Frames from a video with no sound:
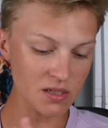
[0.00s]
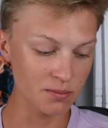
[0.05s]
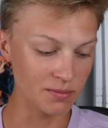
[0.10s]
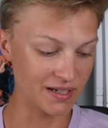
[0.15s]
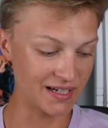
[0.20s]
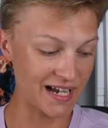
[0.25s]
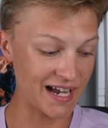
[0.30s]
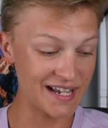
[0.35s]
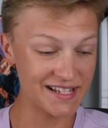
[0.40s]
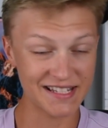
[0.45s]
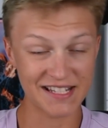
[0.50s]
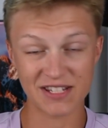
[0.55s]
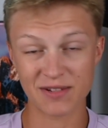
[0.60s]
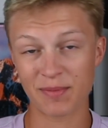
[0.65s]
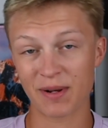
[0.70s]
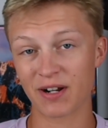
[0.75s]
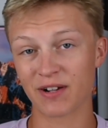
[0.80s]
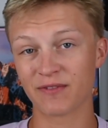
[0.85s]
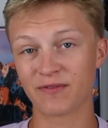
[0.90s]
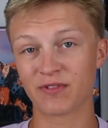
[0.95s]
But guys, that's
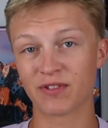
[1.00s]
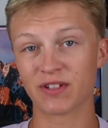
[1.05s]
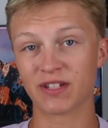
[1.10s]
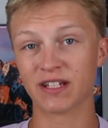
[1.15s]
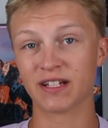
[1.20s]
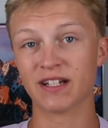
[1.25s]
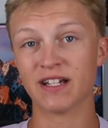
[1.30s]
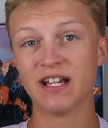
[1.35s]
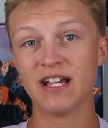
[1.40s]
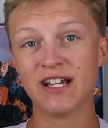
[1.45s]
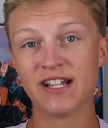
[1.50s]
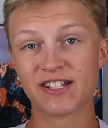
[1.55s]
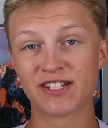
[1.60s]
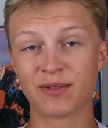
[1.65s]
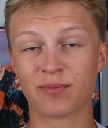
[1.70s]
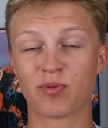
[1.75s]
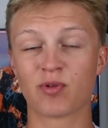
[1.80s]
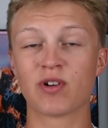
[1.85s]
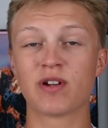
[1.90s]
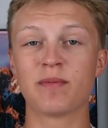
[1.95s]
about it for the
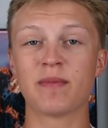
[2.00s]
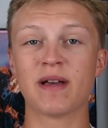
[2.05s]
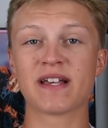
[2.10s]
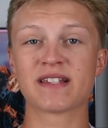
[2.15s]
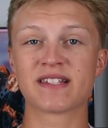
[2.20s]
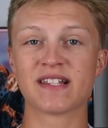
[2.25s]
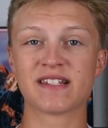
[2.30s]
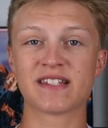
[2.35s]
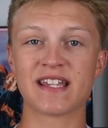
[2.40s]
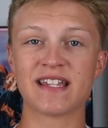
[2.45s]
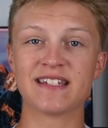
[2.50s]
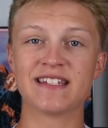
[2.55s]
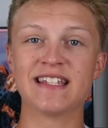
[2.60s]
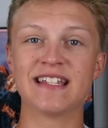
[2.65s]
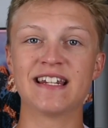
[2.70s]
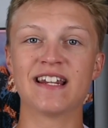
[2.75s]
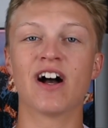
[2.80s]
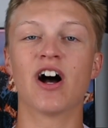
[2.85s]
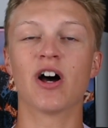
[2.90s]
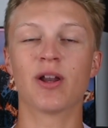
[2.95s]
Supreme
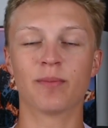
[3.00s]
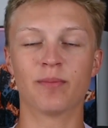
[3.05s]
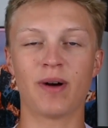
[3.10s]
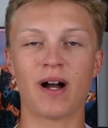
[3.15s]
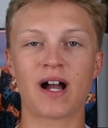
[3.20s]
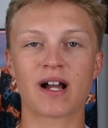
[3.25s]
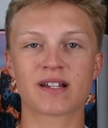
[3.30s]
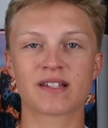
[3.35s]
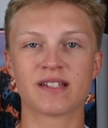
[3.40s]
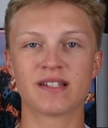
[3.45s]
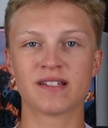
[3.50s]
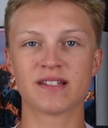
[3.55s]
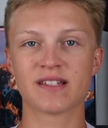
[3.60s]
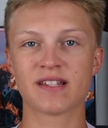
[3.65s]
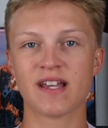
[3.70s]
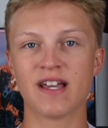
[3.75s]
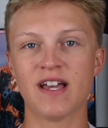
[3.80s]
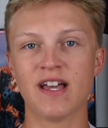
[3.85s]
SS18 unboxings.